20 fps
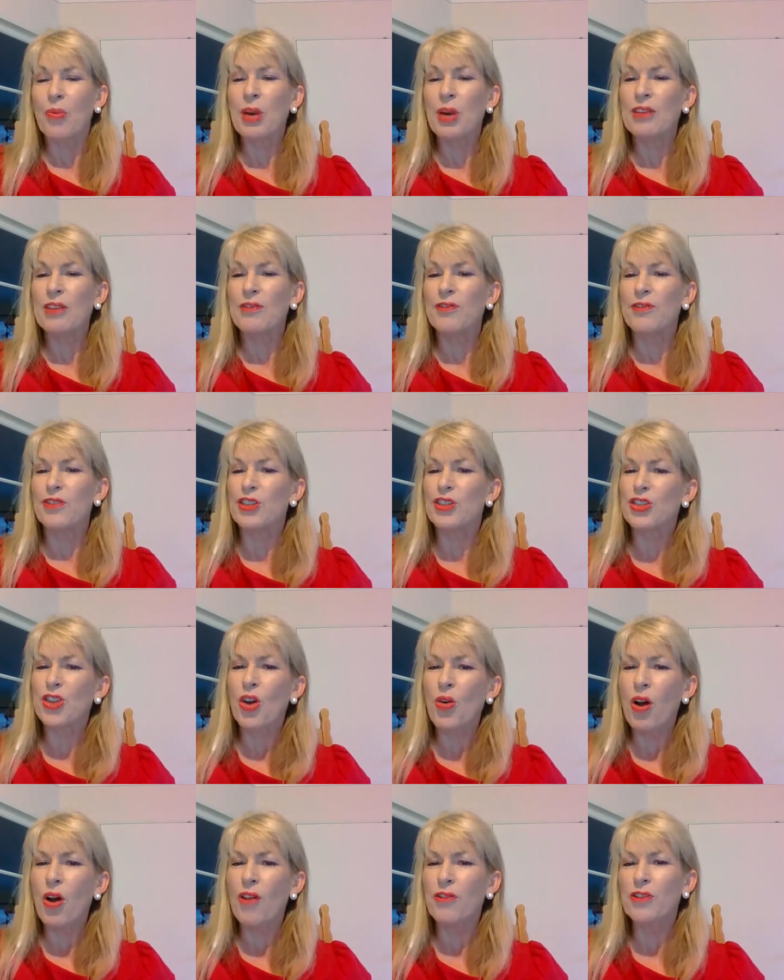we
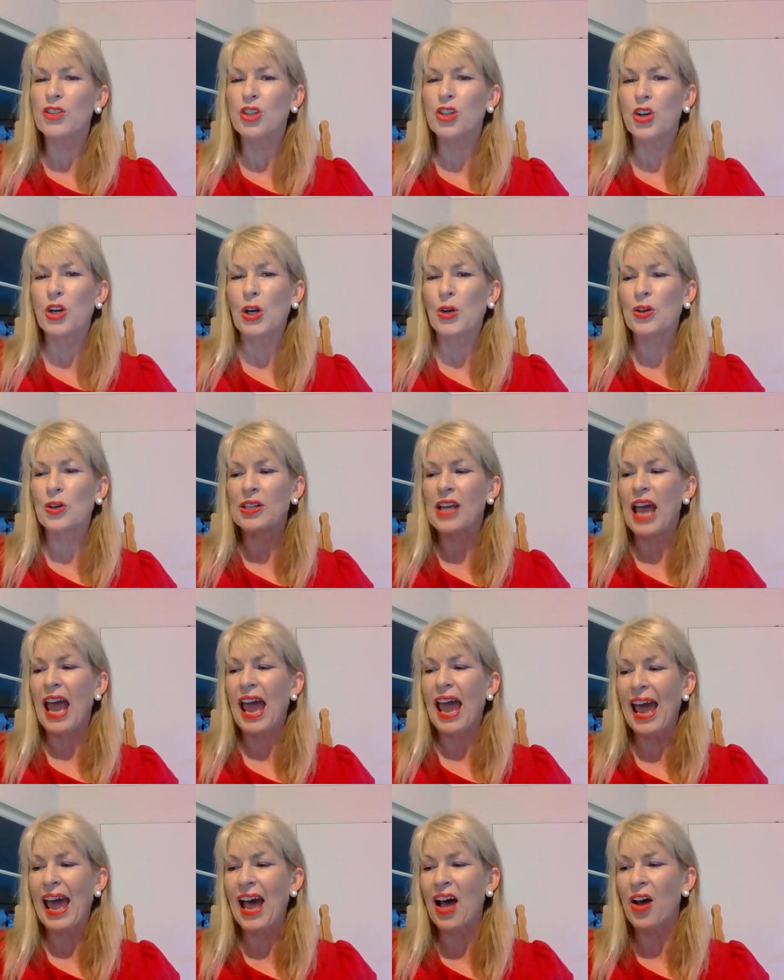so often don't look at
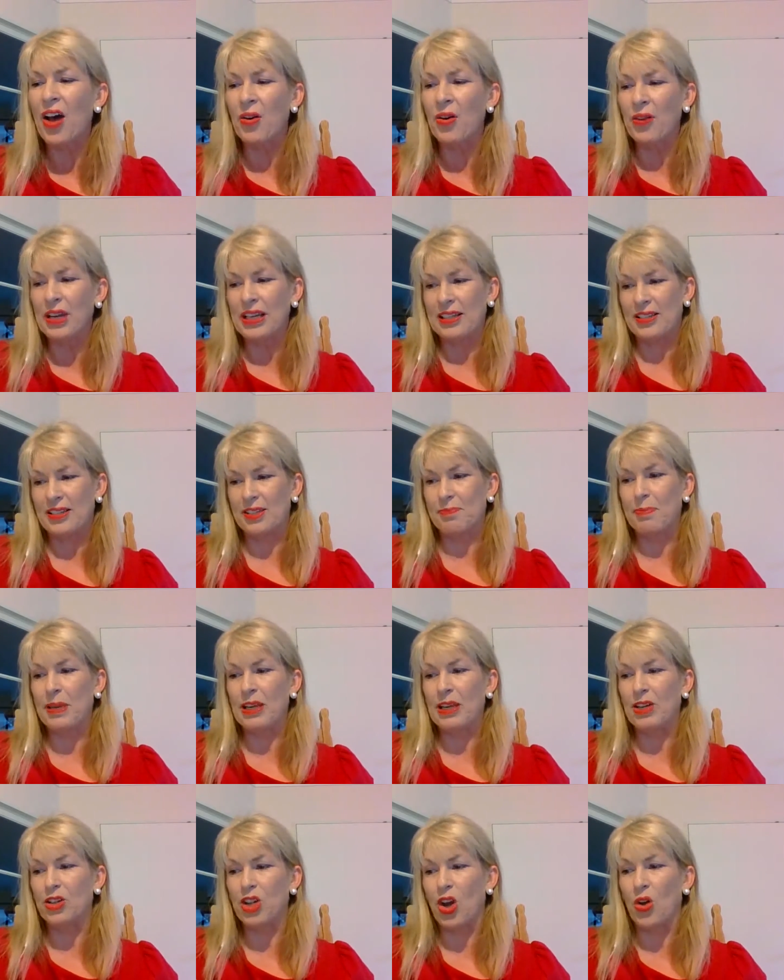how it's
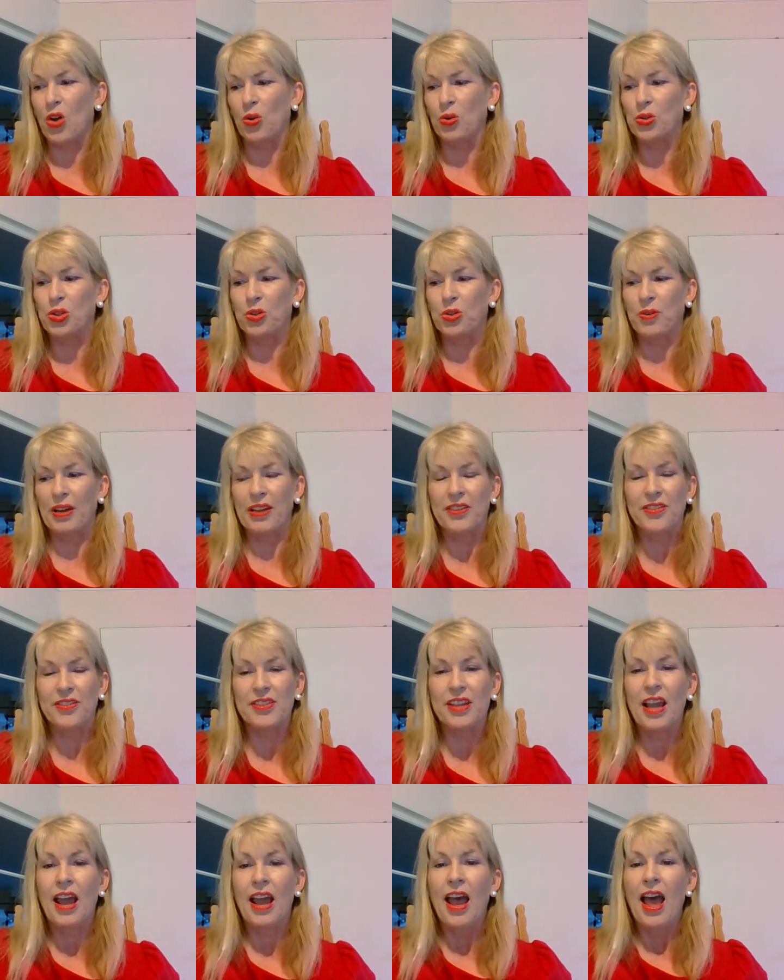being told to
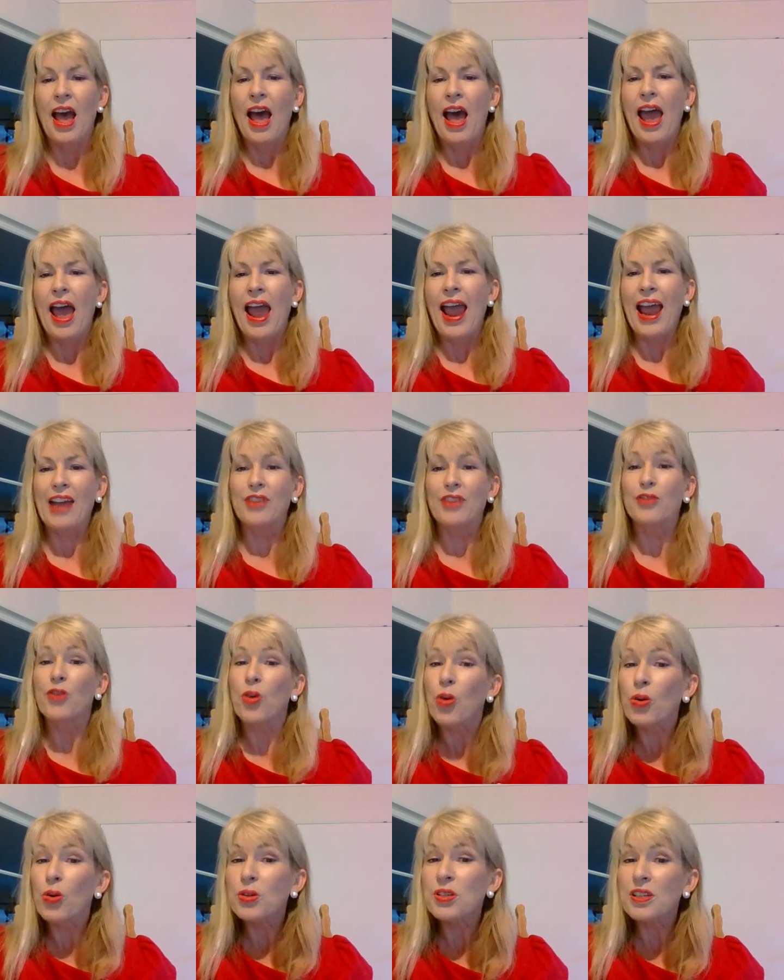us. And of
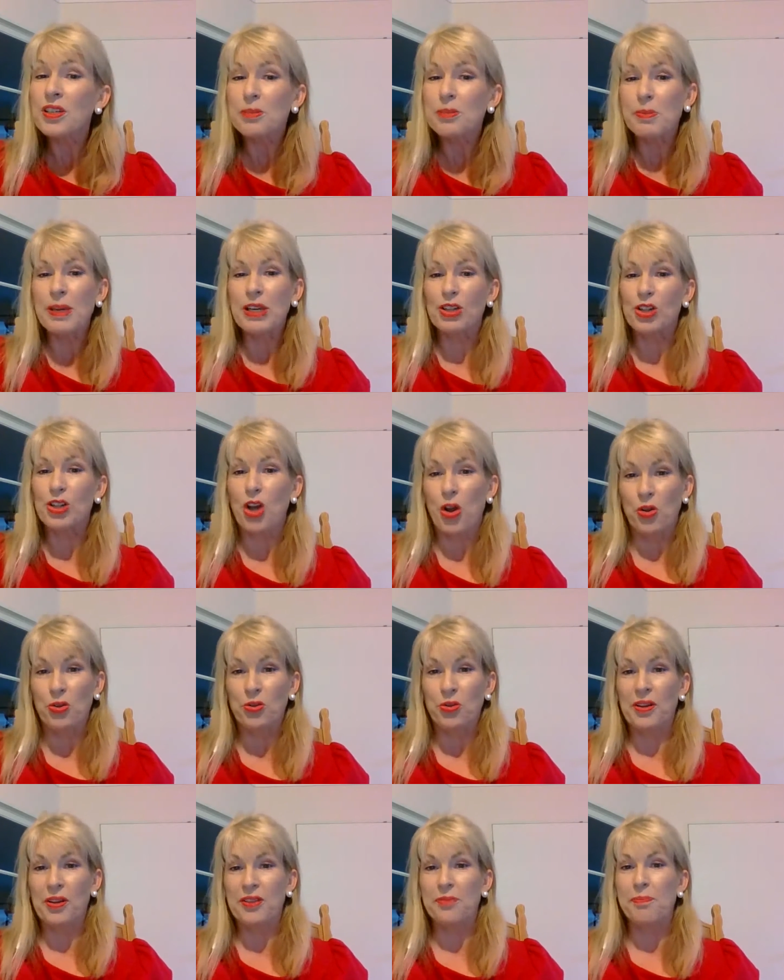course, it's being told
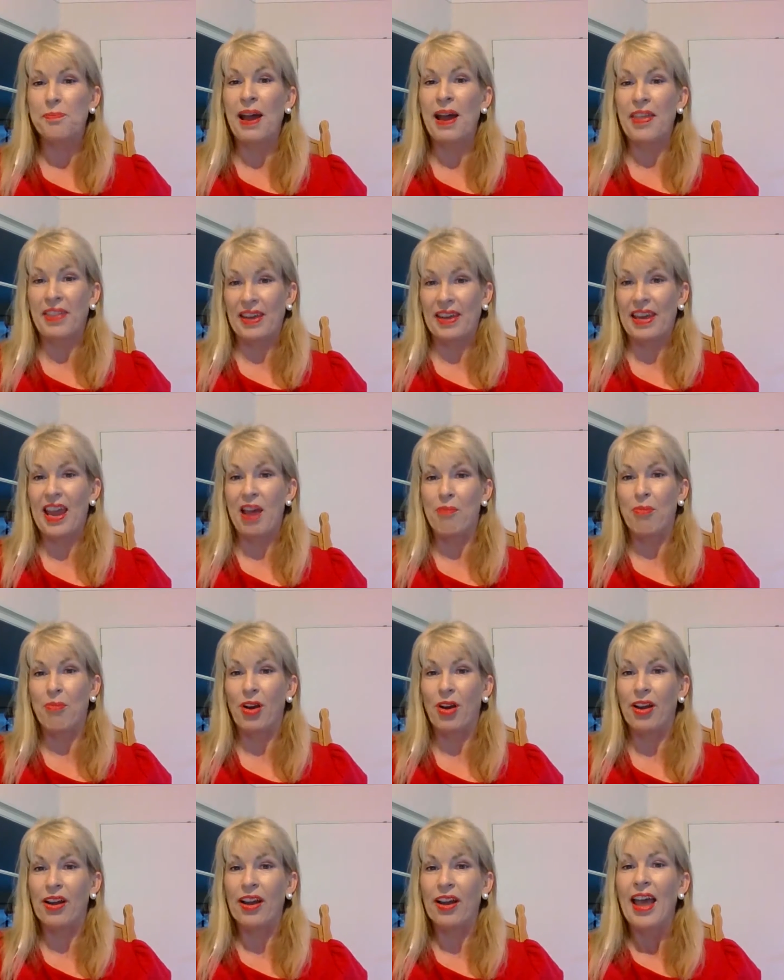to us by the
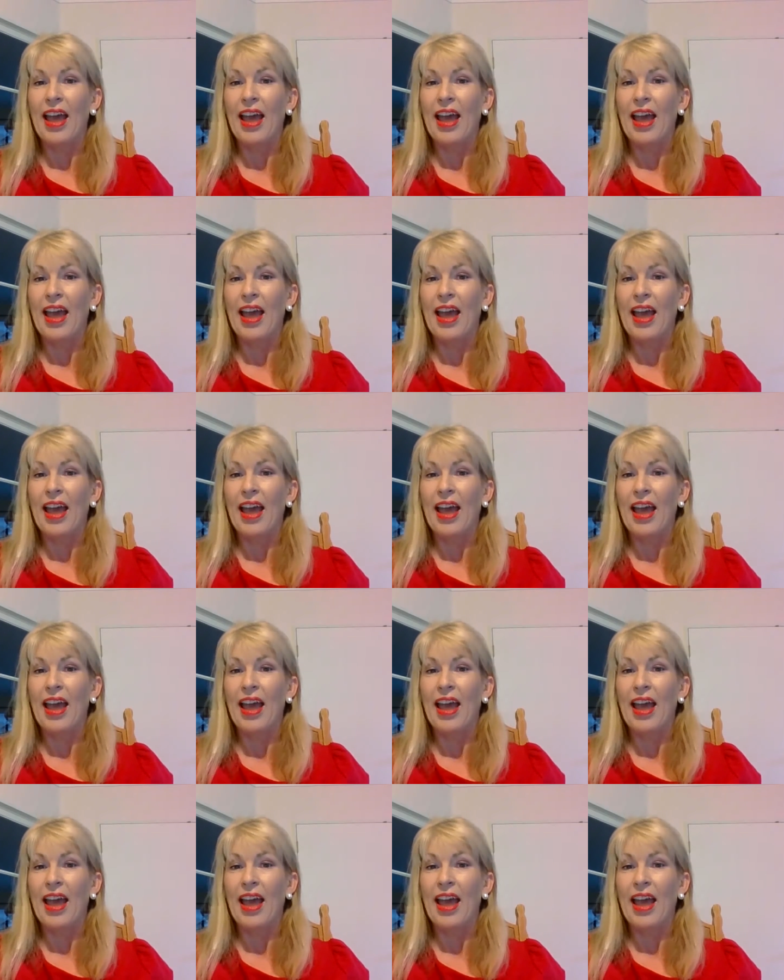camera.